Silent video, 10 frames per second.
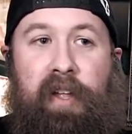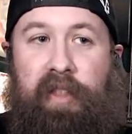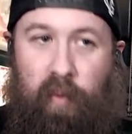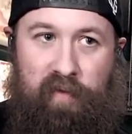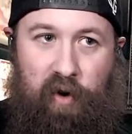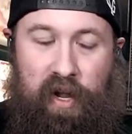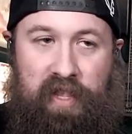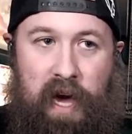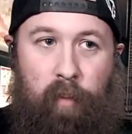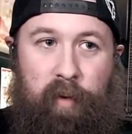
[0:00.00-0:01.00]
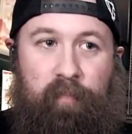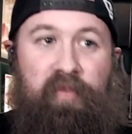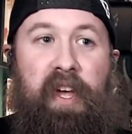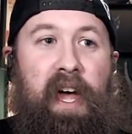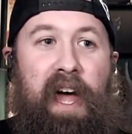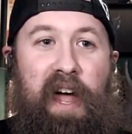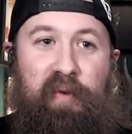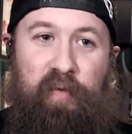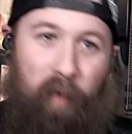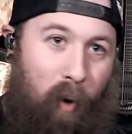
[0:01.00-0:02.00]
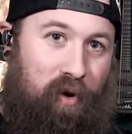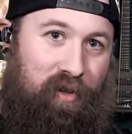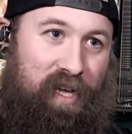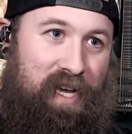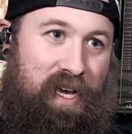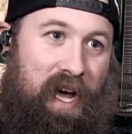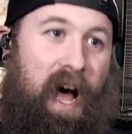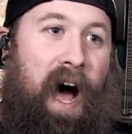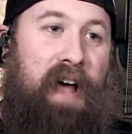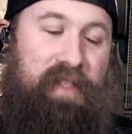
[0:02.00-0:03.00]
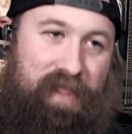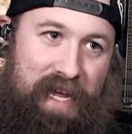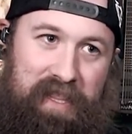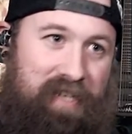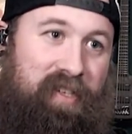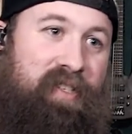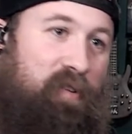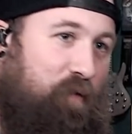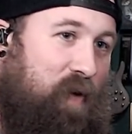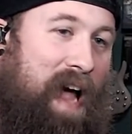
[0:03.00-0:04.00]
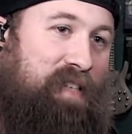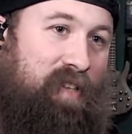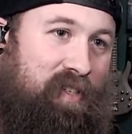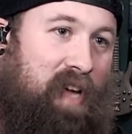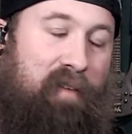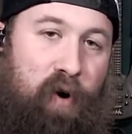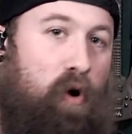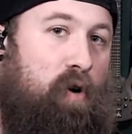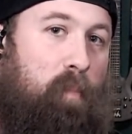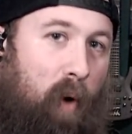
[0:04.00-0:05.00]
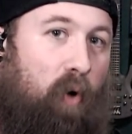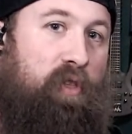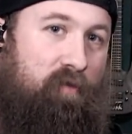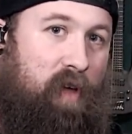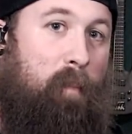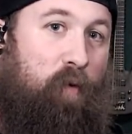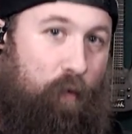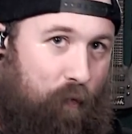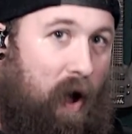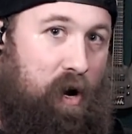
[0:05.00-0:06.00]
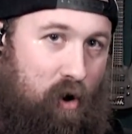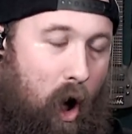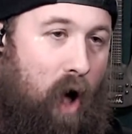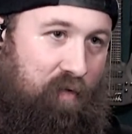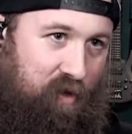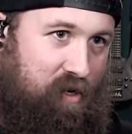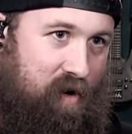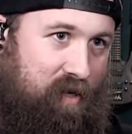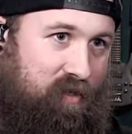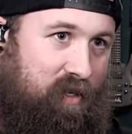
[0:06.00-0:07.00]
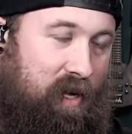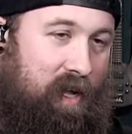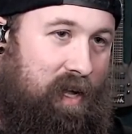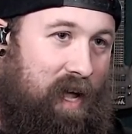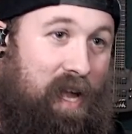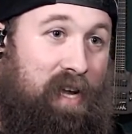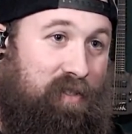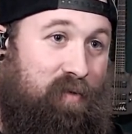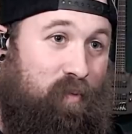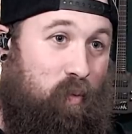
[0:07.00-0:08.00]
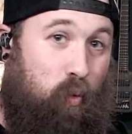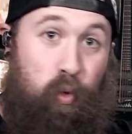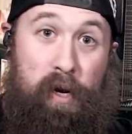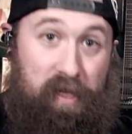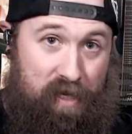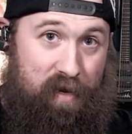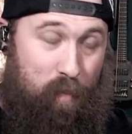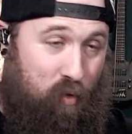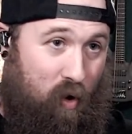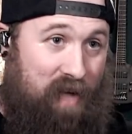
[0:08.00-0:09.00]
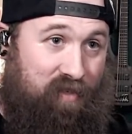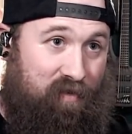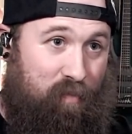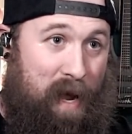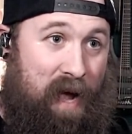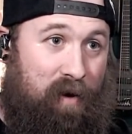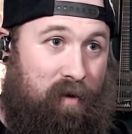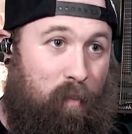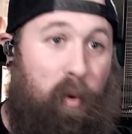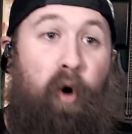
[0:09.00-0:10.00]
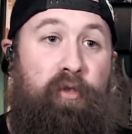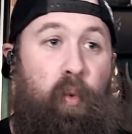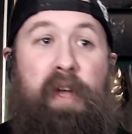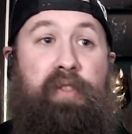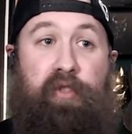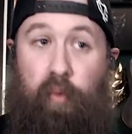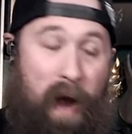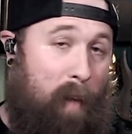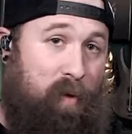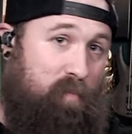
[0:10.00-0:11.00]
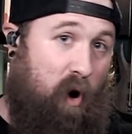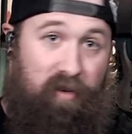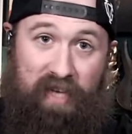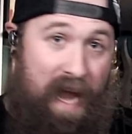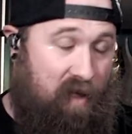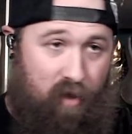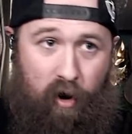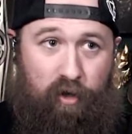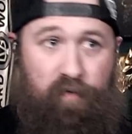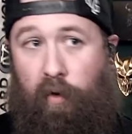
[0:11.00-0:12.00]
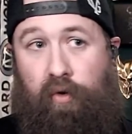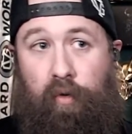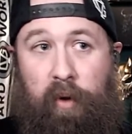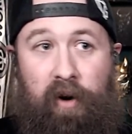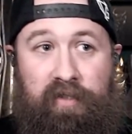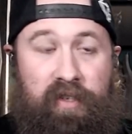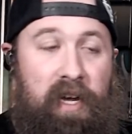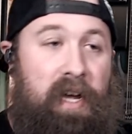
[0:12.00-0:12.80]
that we've heard on the album. And vocally, I think this is the fastest I've heard both of them fire off lyrics. And it's really impressive, man, both with the rapping parts and the harsh vocal parts.